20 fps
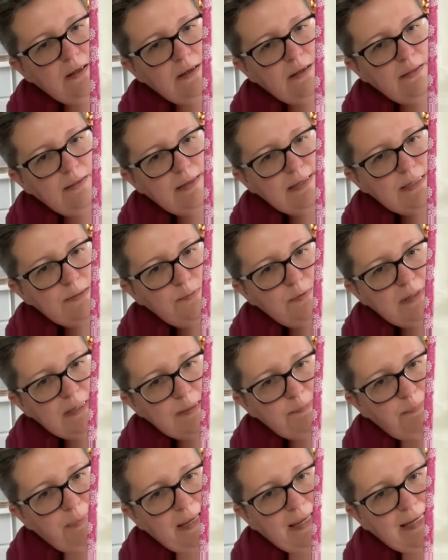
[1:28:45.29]
This one is
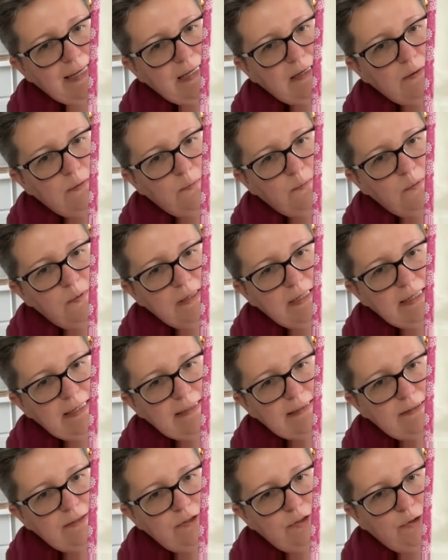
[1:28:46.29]
Pink
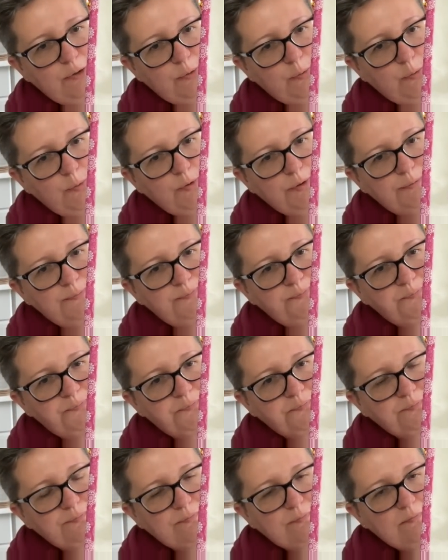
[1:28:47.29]
182,
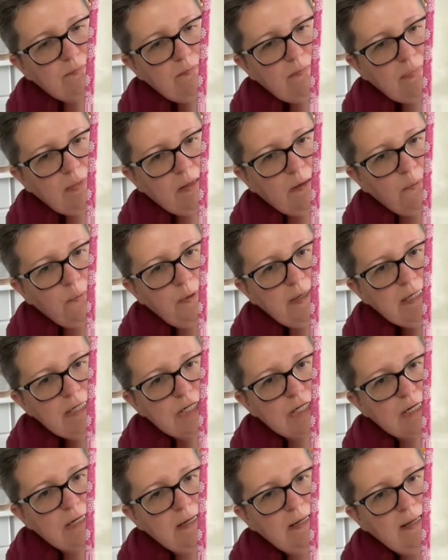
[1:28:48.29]

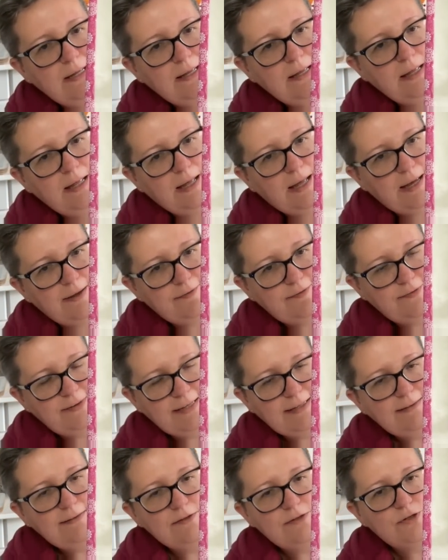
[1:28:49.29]
which I
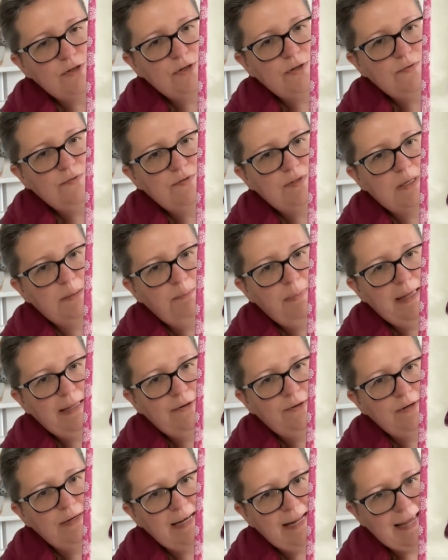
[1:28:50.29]
feel deserves a
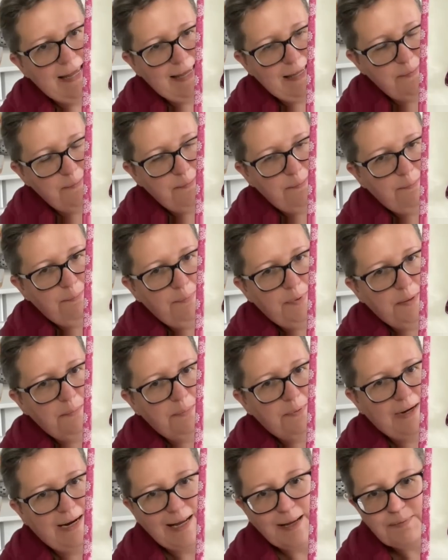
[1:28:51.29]
better name, but
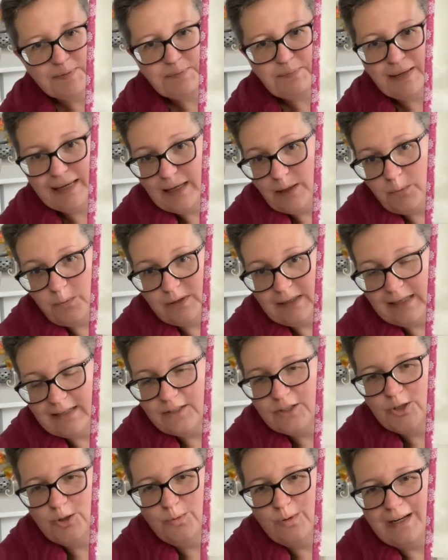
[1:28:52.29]
perhaps Pink
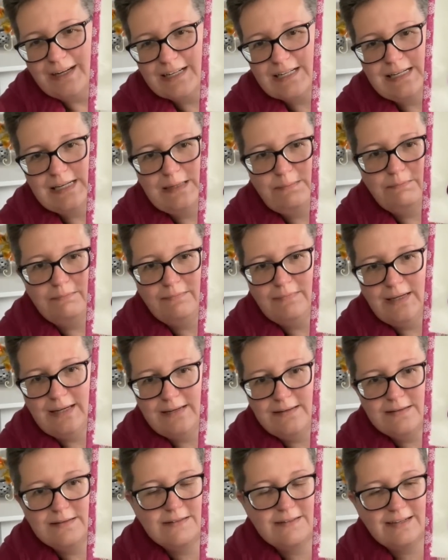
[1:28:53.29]
182 actually
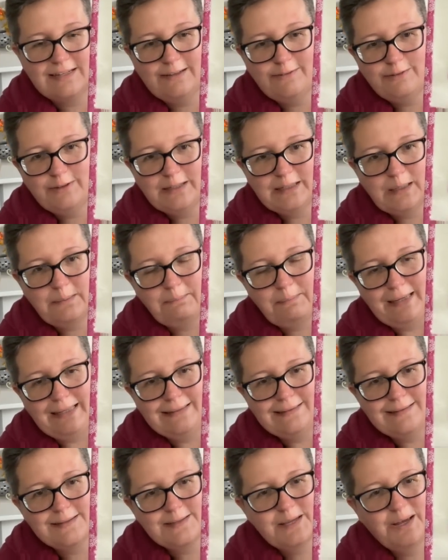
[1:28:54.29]
is significant. It
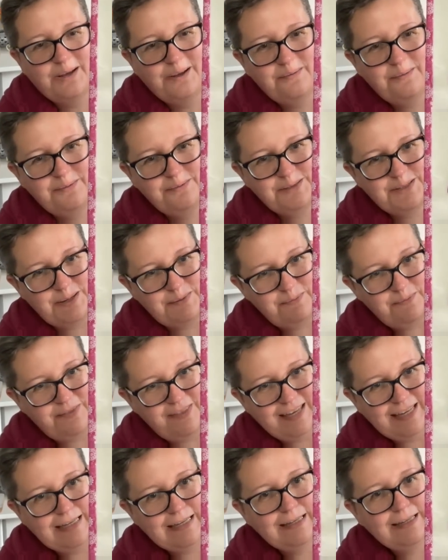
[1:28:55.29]
means
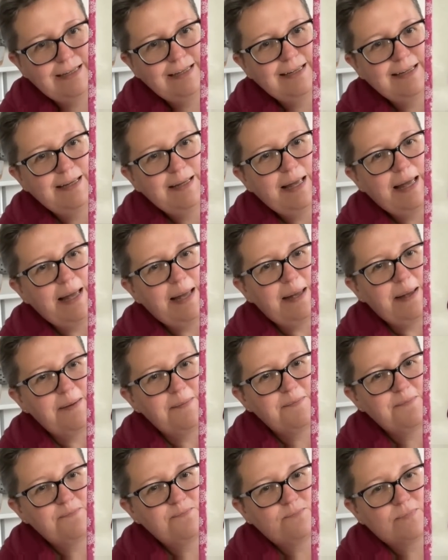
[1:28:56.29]
something.
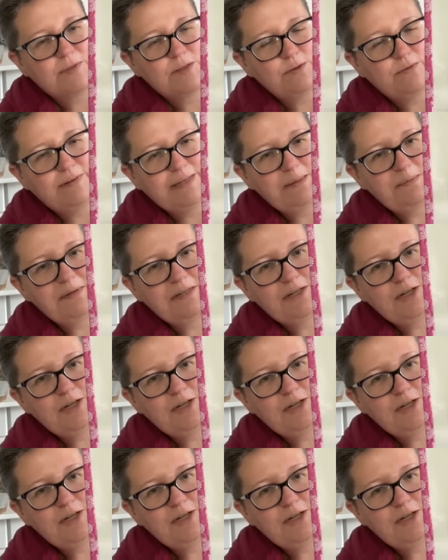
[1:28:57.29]
So if anyone